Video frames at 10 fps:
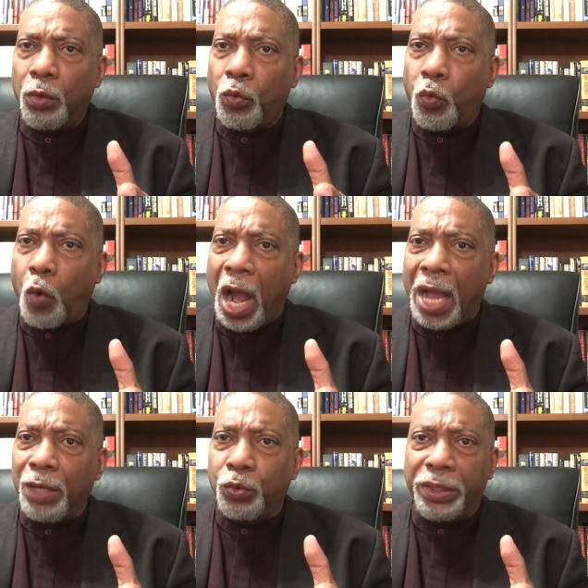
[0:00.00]

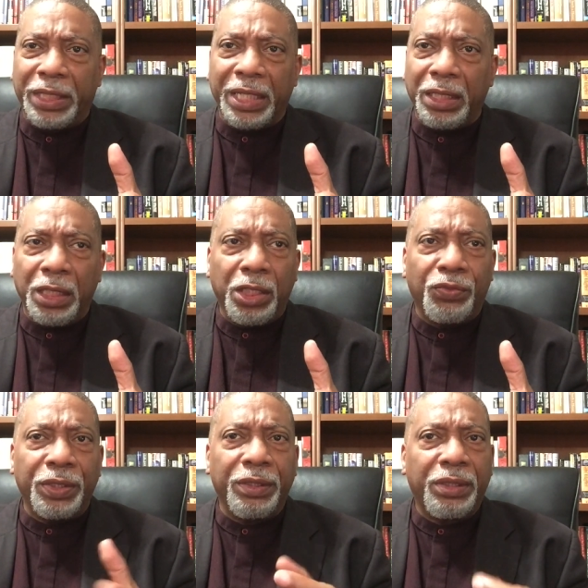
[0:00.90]
why would they
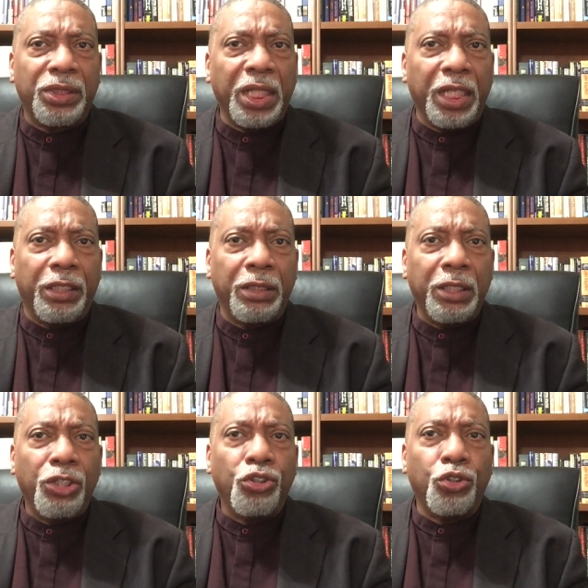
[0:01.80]
even seek
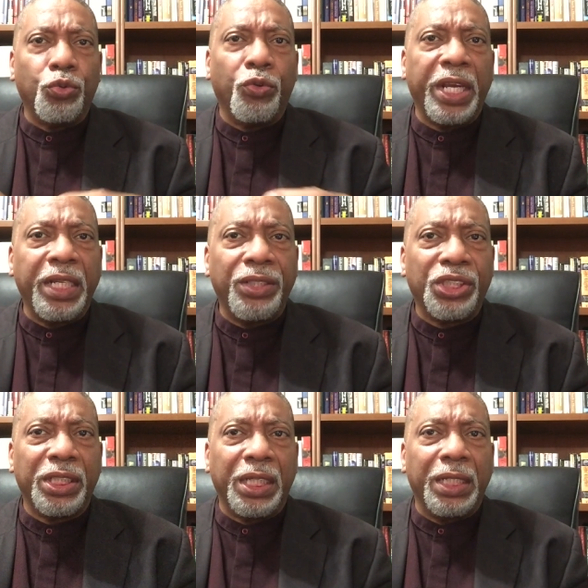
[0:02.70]
to rage
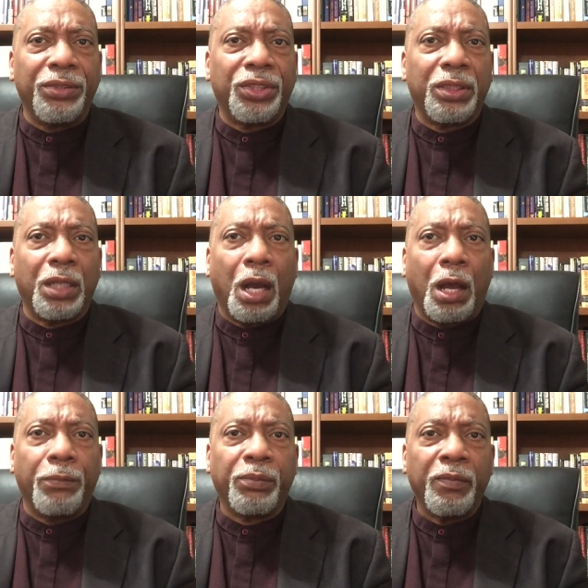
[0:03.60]
against
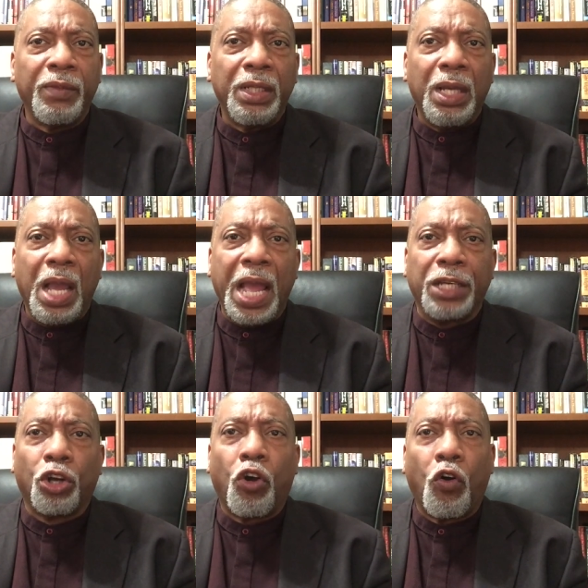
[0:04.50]
God
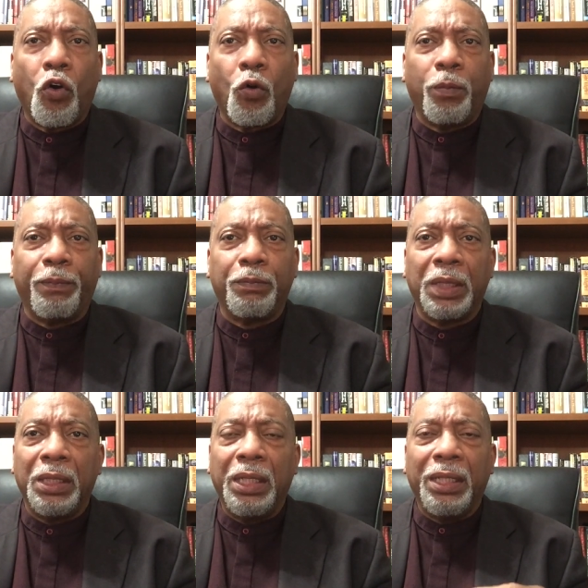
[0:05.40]
and hope
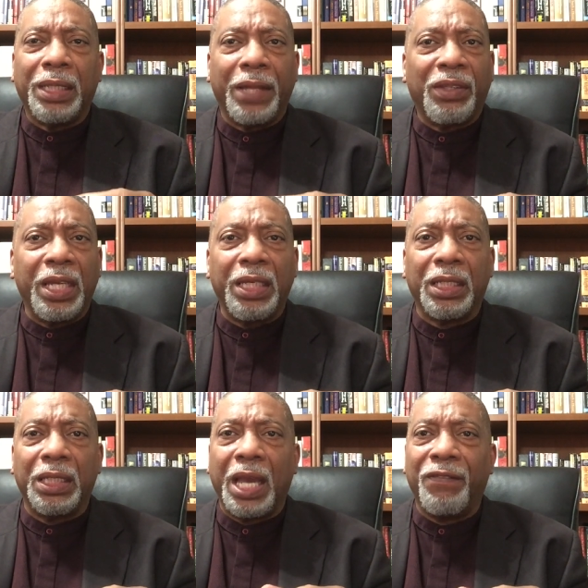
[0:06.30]
that they
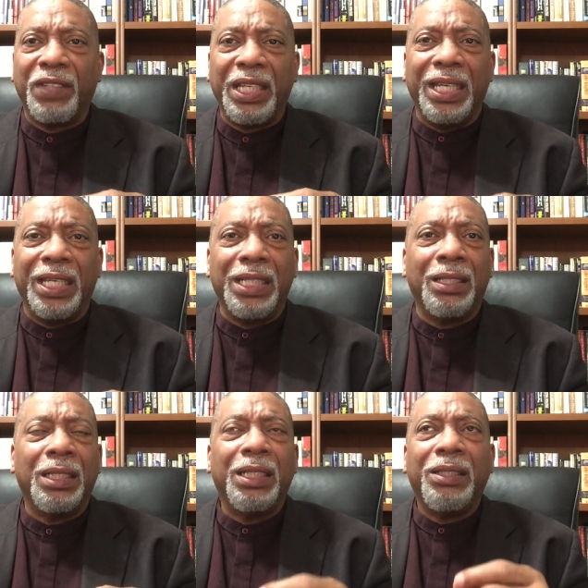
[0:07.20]
can have
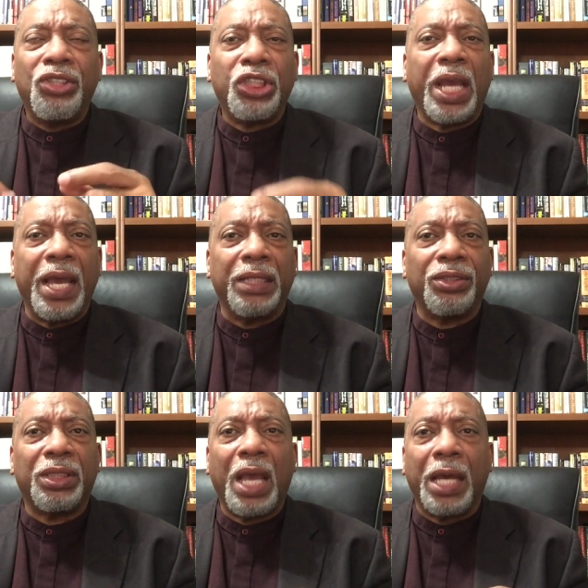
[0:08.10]
any
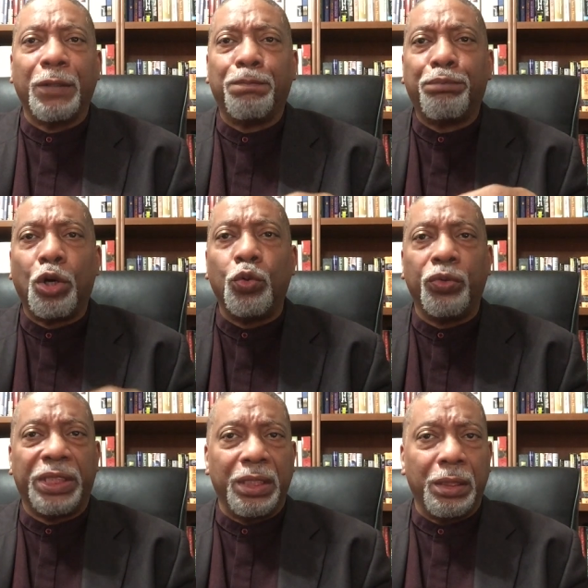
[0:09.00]
chance at
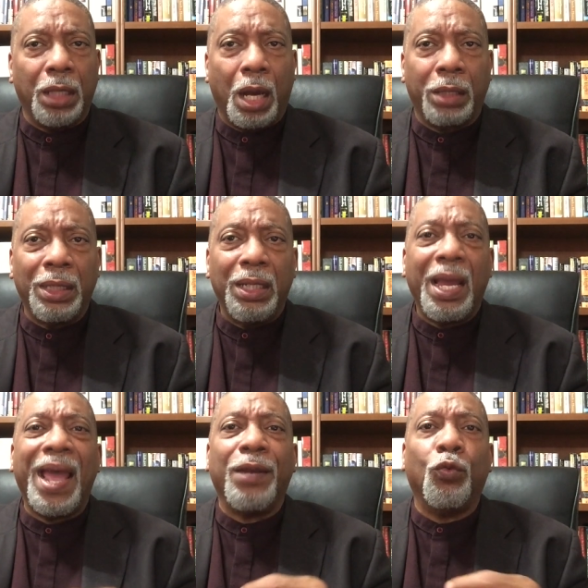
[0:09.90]
opposing God
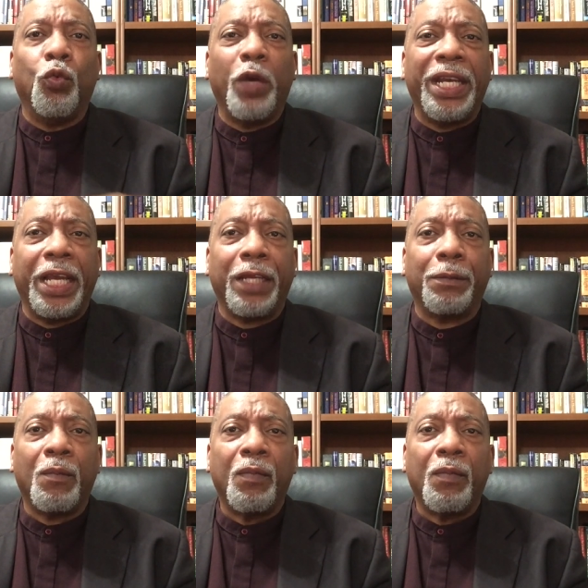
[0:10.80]
and winning?